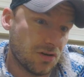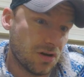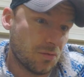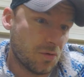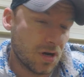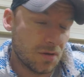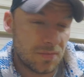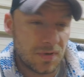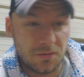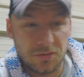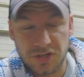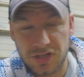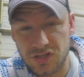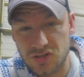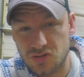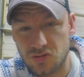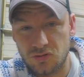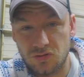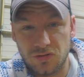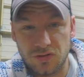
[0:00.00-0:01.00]
want to be able to
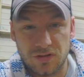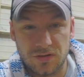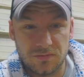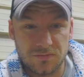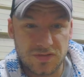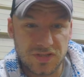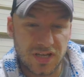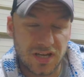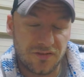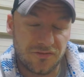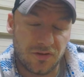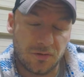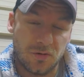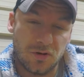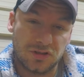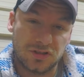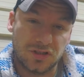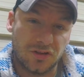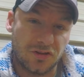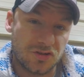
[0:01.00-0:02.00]
control them. Say if I'm
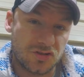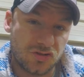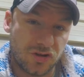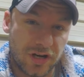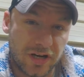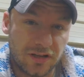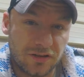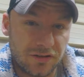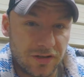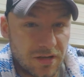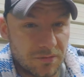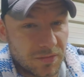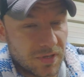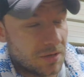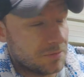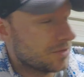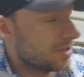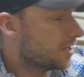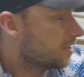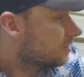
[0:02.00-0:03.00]
hooked on the trailer and I'm
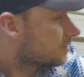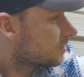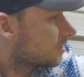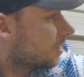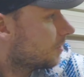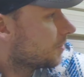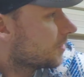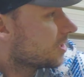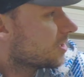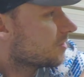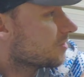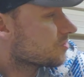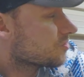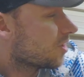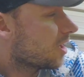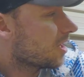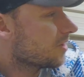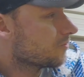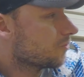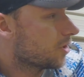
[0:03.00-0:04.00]
coming in the
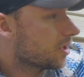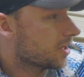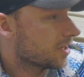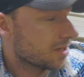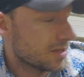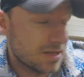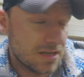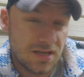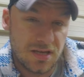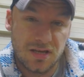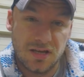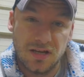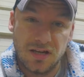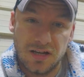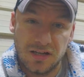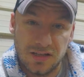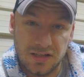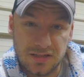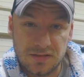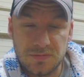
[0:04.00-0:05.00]
driveway,
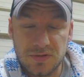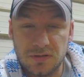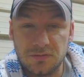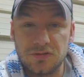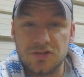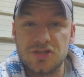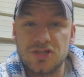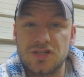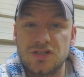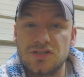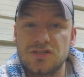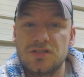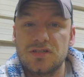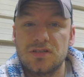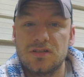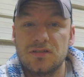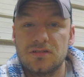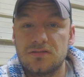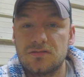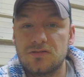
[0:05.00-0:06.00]
I'd like to be able to just
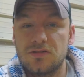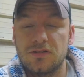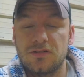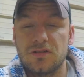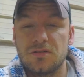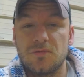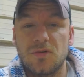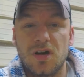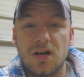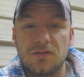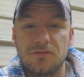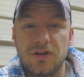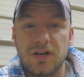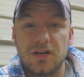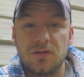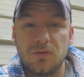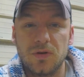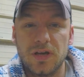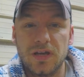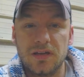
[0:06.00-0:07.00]
turn them on right
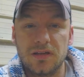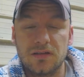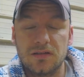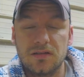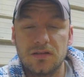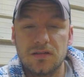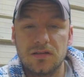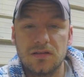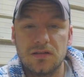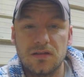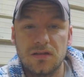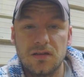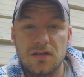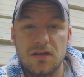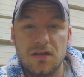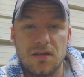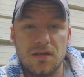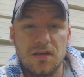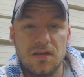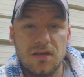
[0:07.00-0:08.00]
away.
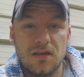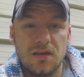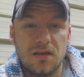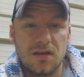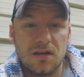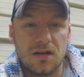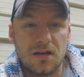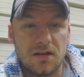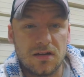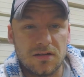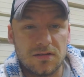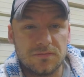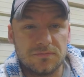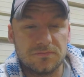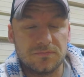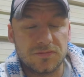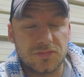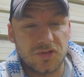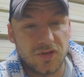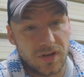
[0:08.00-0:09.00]

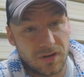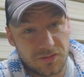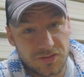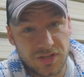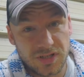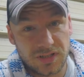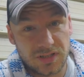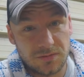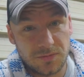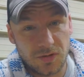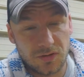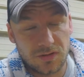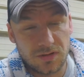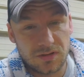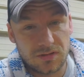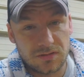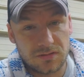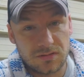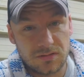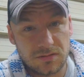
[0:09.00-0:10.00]
So then I was thinking about a
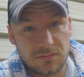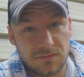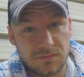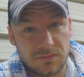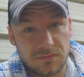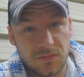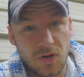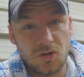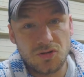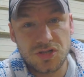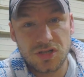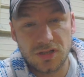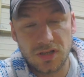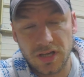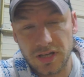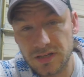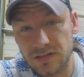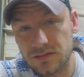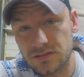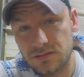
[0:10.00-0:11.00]
motion
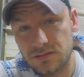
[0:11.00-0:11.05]
light.